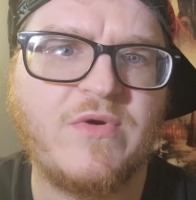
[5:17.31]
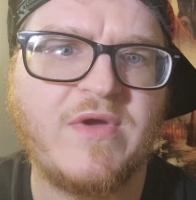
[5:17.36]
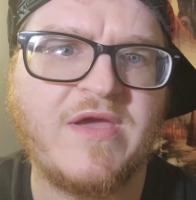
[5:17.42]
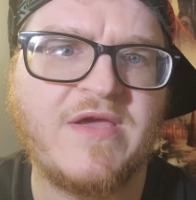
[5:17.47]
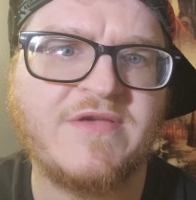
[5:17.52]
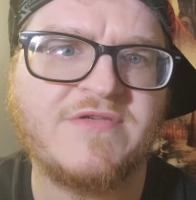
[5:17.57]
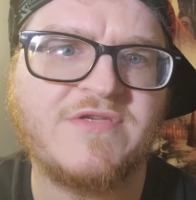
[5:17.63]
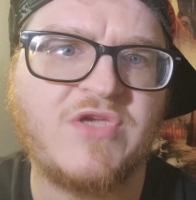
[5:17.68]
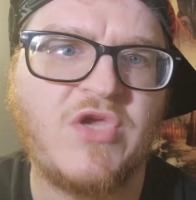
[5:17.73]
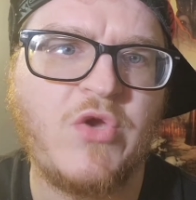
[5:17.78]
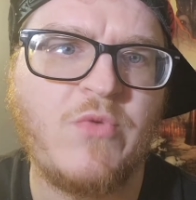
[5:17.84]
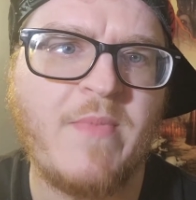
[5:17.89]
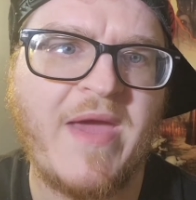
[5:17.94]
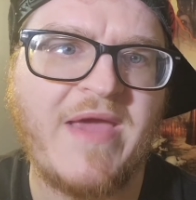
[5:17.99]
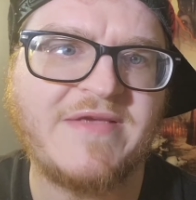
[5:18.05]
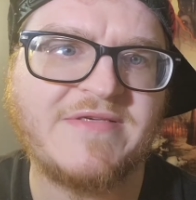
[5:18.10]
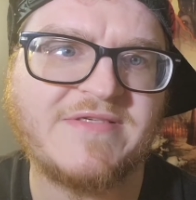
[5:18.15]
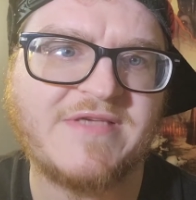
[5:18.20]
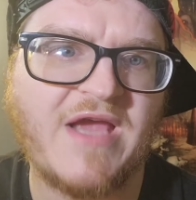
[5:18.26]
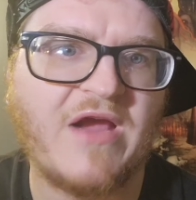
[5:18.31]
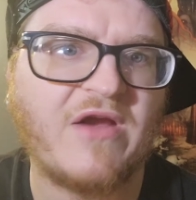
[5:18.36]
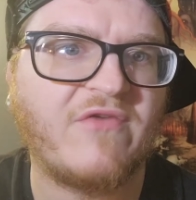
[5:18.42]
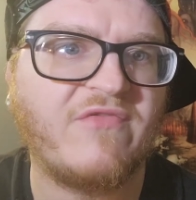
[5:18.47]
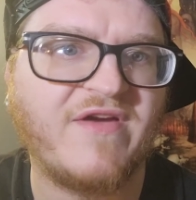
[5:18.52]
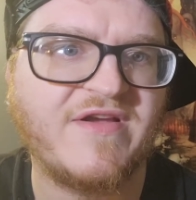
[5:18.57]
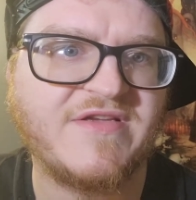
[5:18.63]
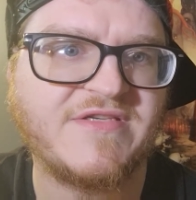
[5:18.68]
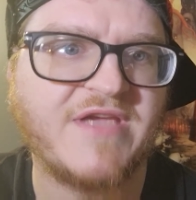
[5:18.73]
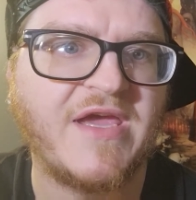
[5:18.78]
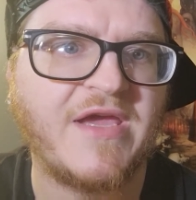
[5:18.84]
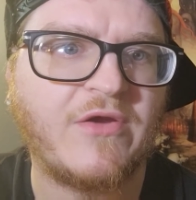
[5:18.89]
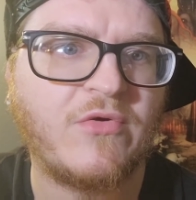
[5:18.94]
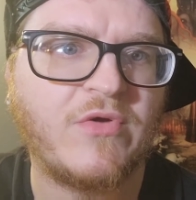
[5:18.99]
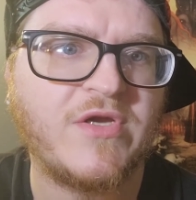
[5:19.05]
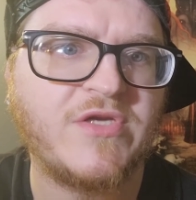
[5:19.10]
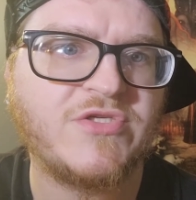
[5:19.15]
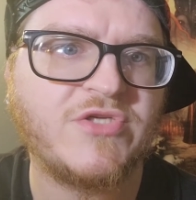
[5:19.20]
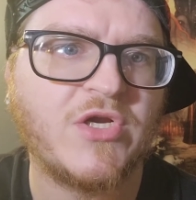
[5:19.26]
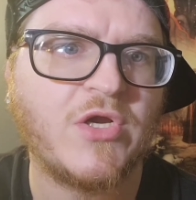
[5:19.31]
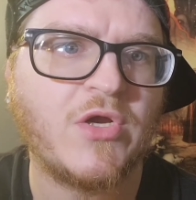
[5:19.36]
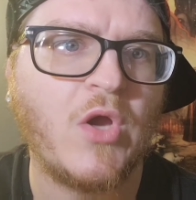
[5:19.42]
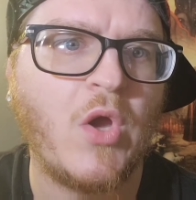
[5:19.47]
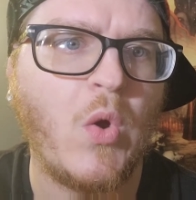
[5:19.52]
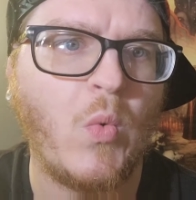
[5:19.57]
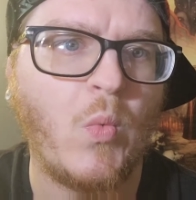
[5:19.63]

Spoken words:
is you may sacrifice a creature.